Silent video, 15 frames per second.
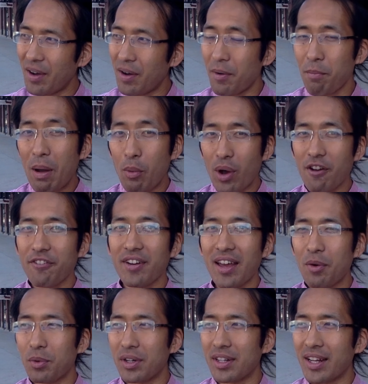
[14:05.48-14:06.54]
my wife and I
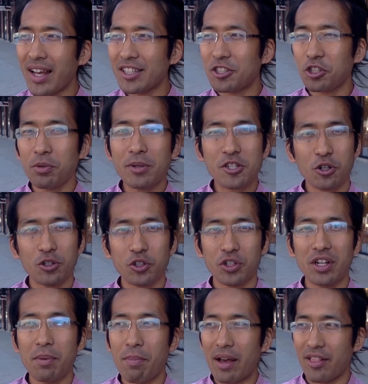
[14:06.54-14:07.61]
were not so much concerned
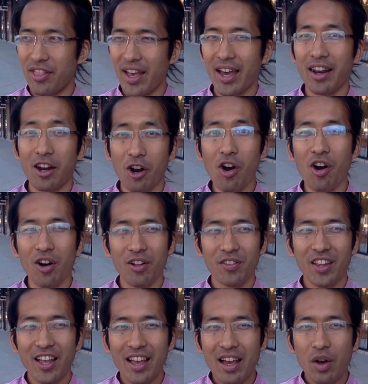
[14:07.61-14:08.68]
about that at all.
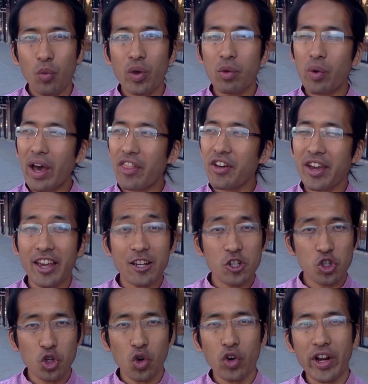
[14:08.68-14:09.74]
We rather
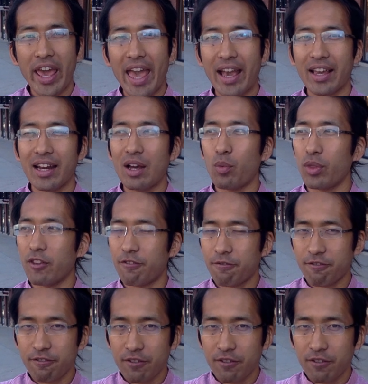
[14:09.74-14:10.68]
enjoyed hanging out with,